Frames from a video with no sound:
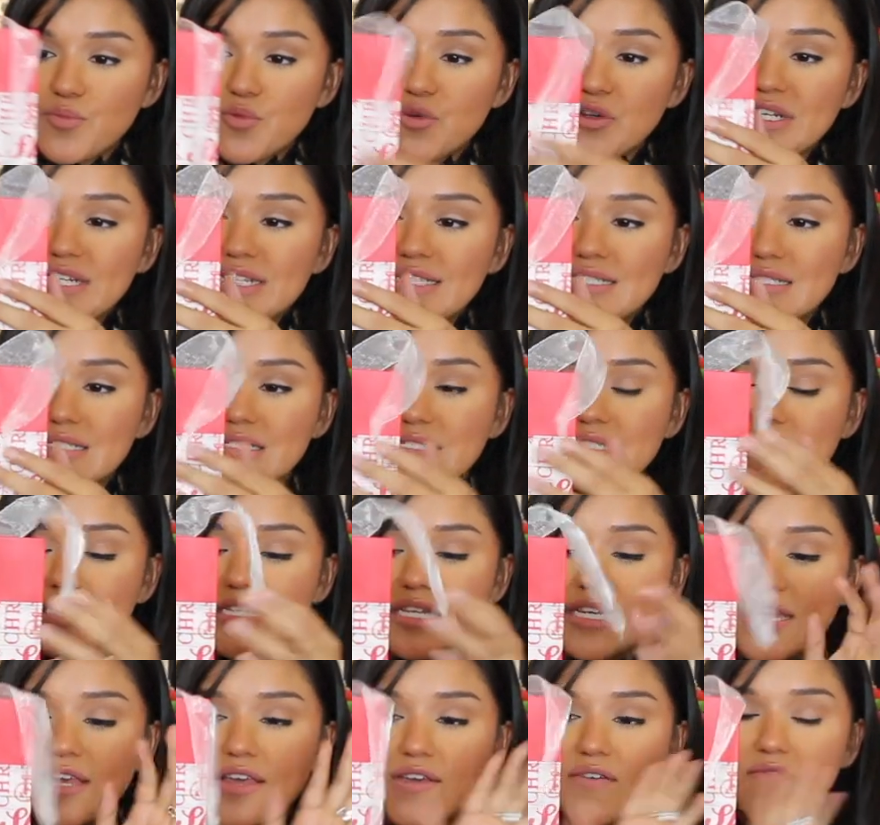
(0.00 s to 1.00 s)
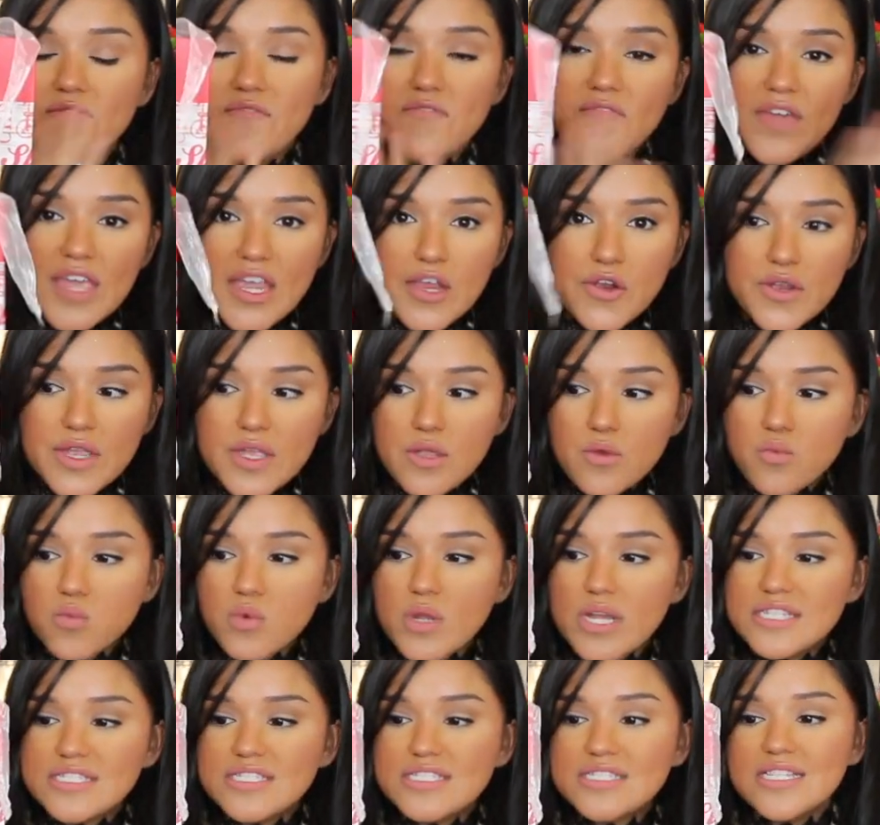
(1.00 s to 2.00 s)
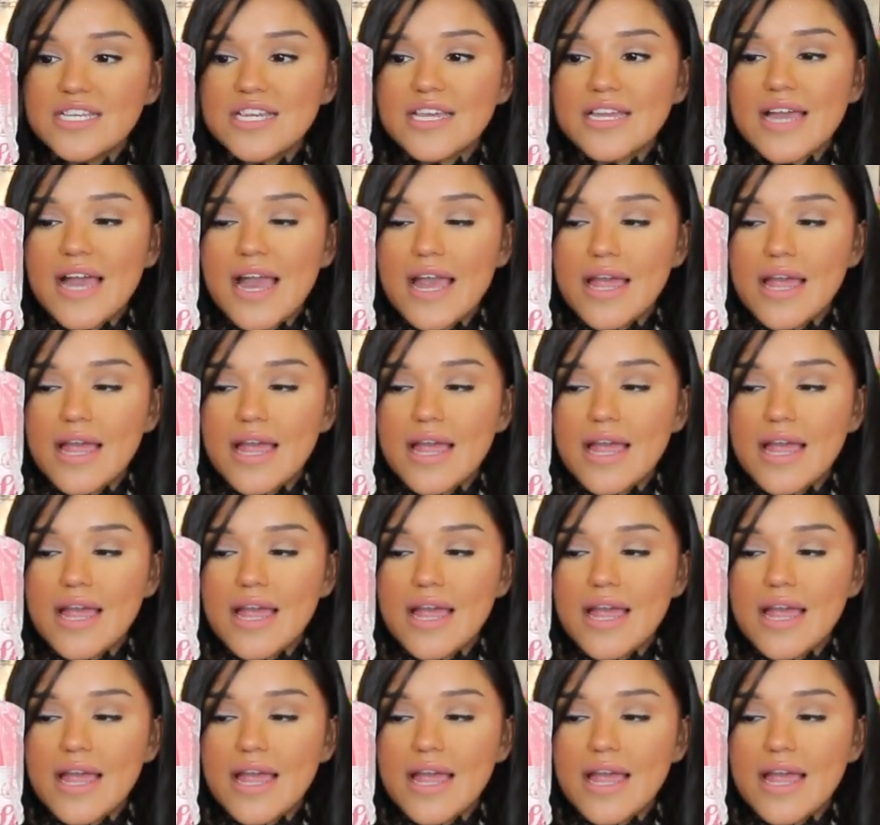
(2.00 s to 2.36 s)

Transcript: print, very rustic.